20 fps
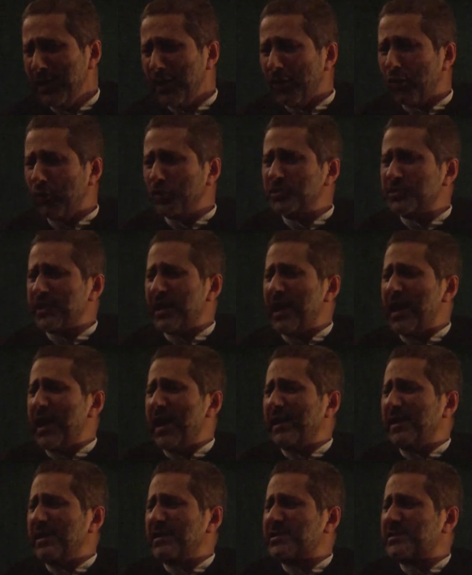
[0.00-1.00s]

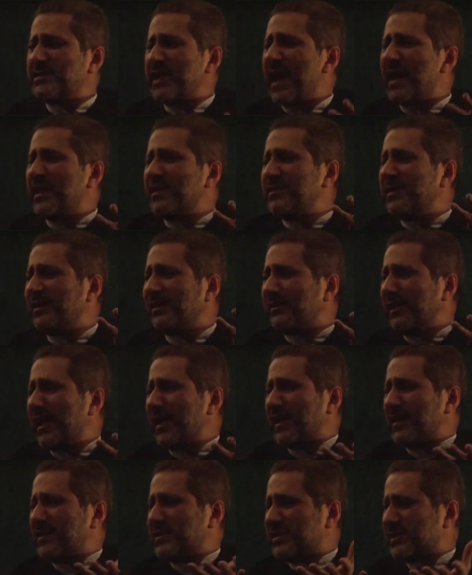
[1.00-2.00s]
Hussein is stagnant
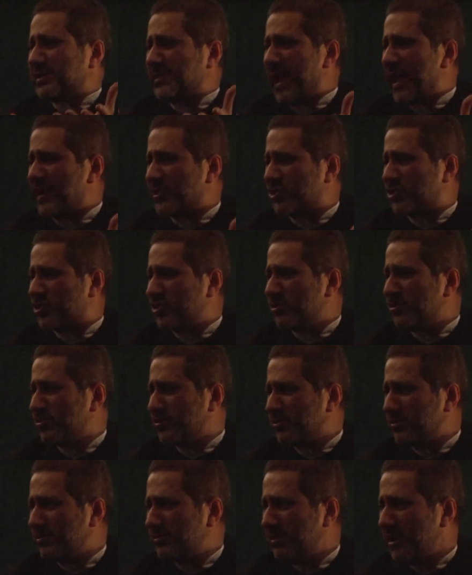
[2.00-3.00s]
like a
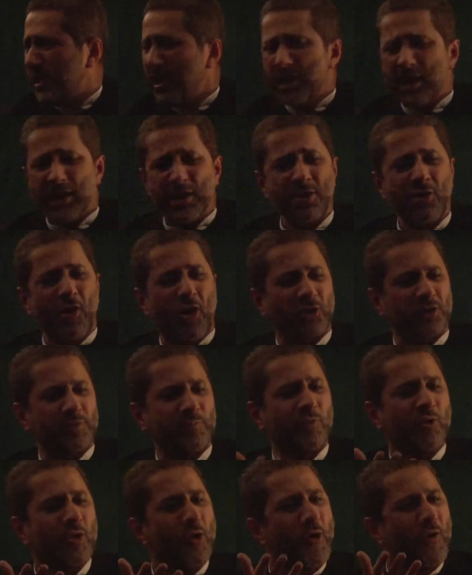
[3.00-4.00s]
statue, not
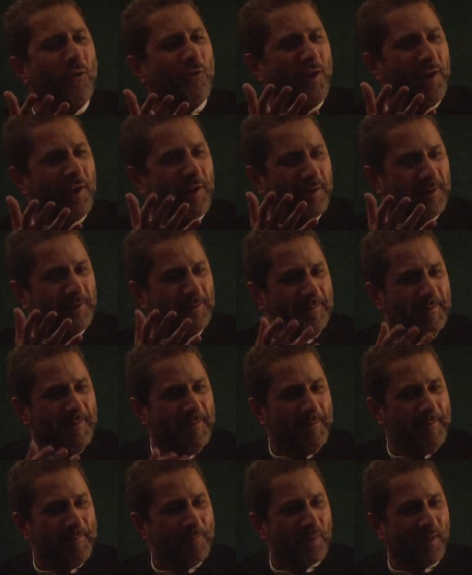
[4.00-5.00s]
moving.
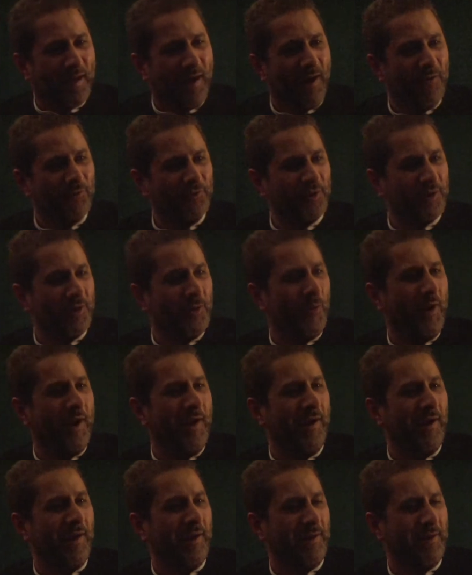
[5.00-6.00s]
After a
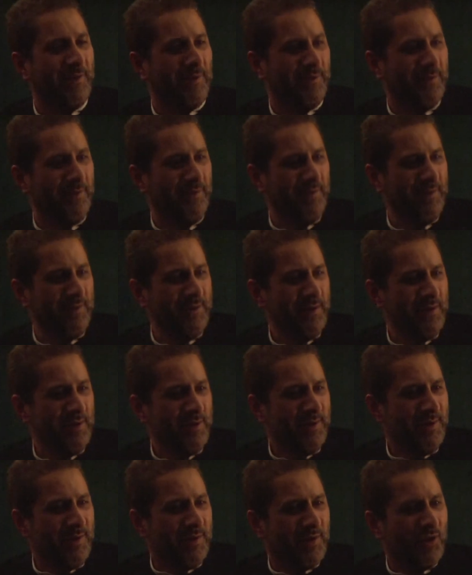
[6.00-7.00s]
while,
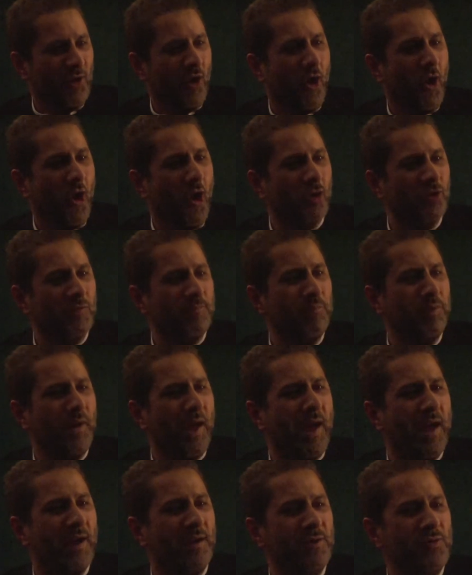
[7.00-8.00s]
the hot
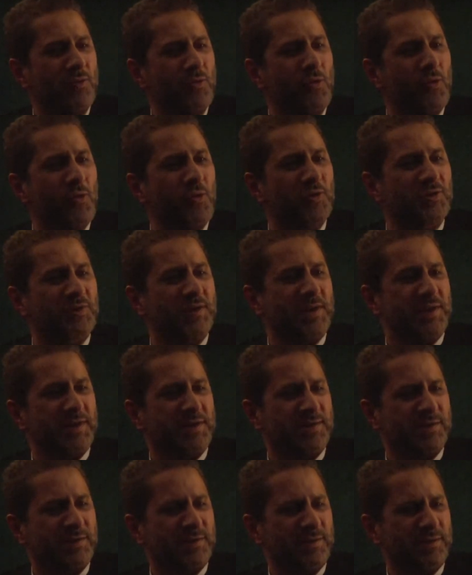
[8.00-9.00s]
blood
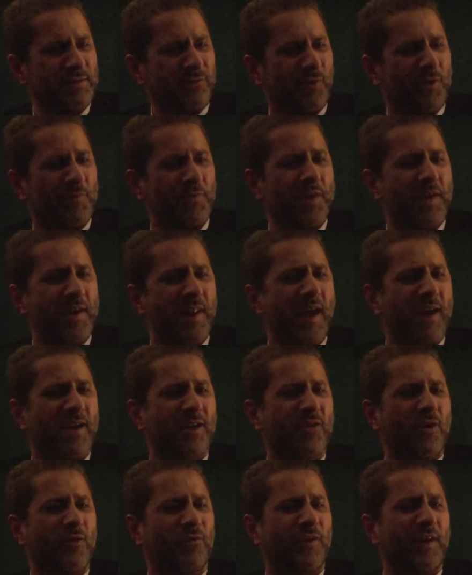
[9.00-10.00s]
oozes from the neck
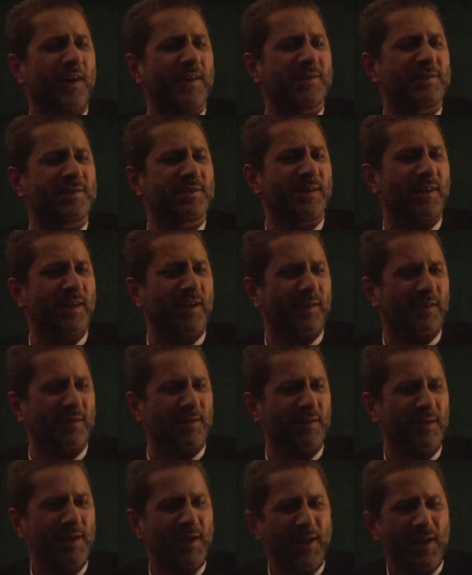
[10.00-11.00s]
of
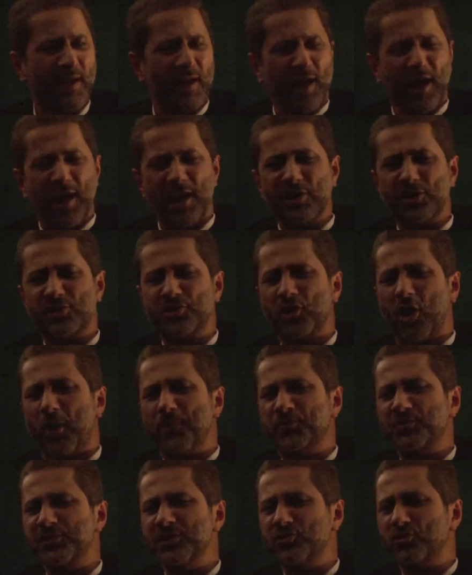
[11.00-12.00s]
Asgar and
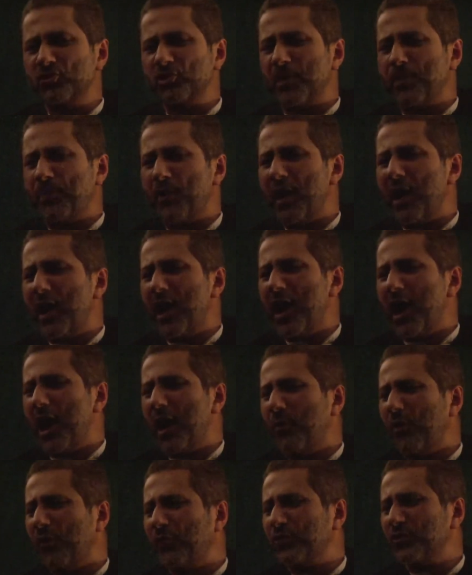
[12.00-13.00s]
drops into the
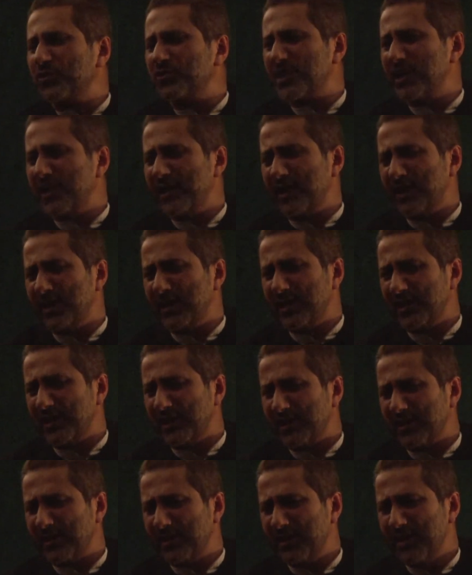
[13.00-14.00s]
palm of
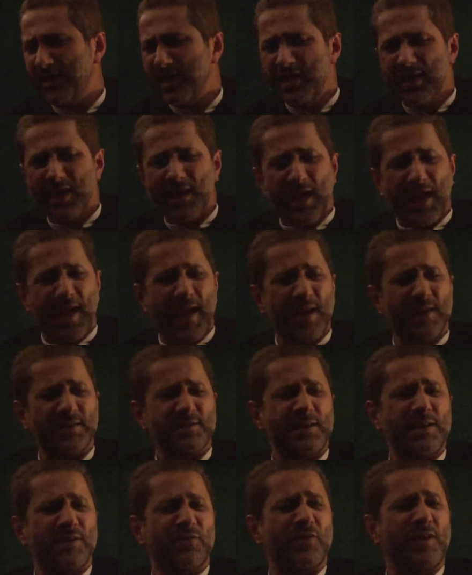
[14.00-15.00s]
Hussein as
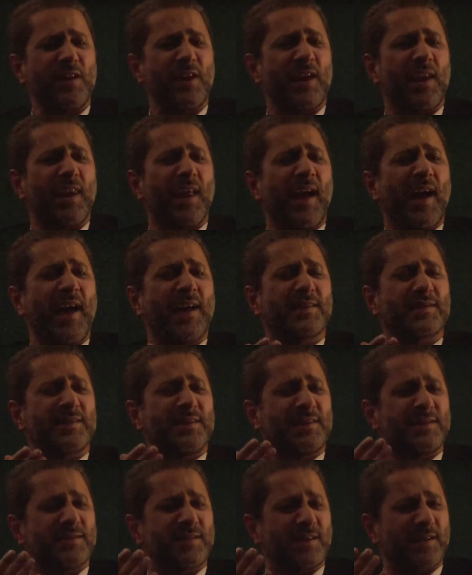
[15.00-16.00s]
he
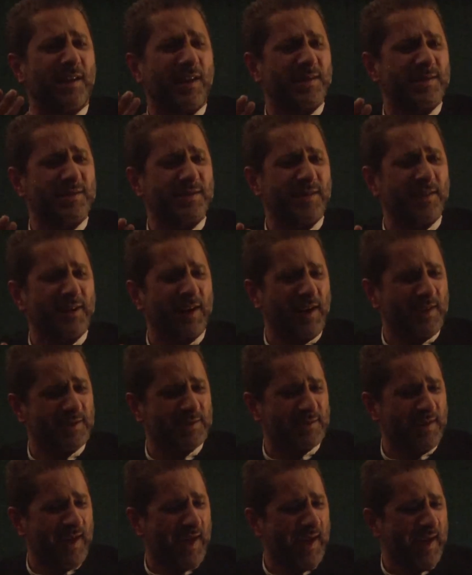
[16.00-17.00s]
realizes that Asghar
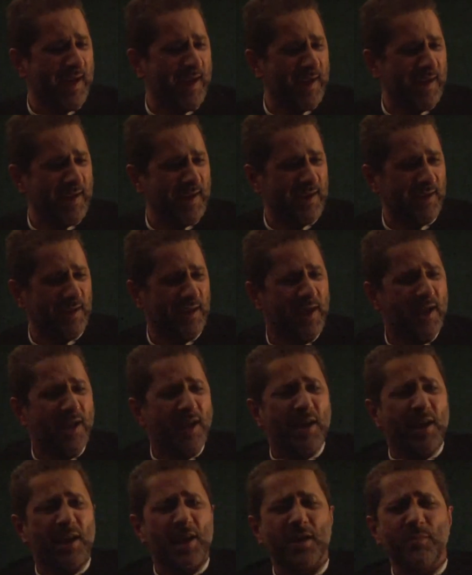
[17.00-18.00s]
has died
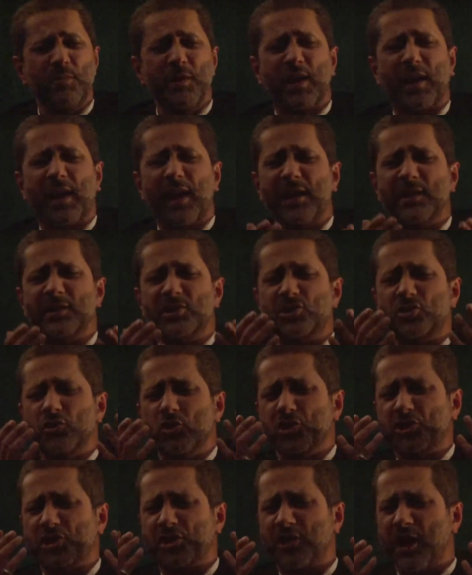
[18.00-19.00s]
he begins
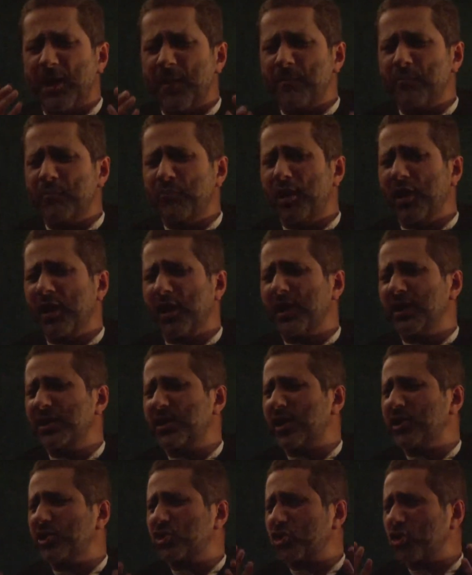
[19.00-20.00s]
to tremble
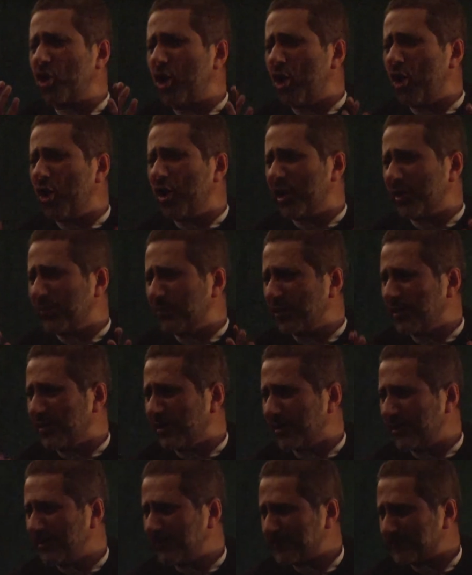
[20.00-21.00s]

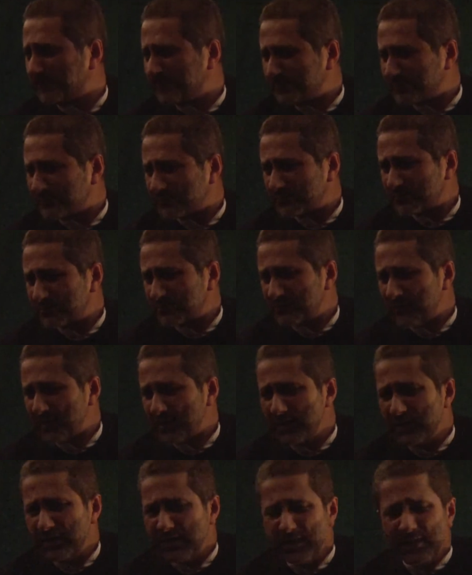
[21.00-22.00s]
uncontrollably.
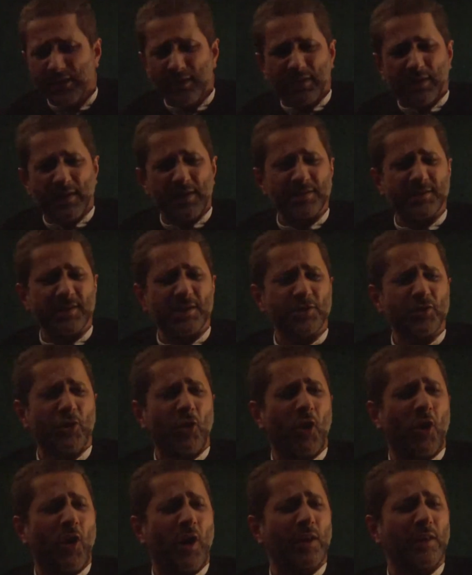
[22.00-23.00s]
He says,
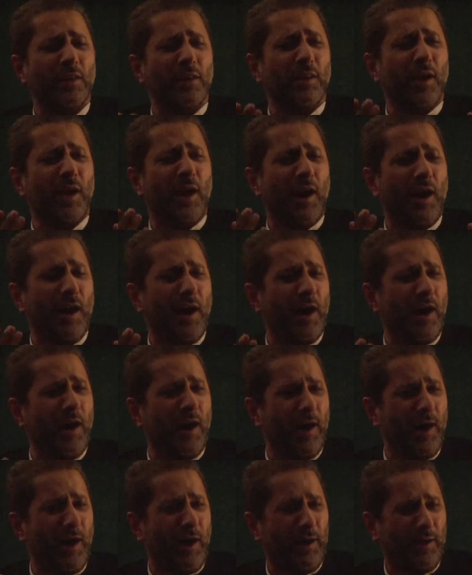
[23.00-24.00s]
Oh
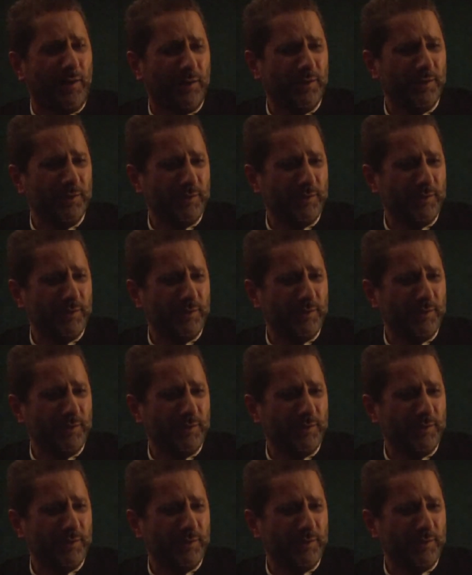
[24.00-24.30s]
Allah,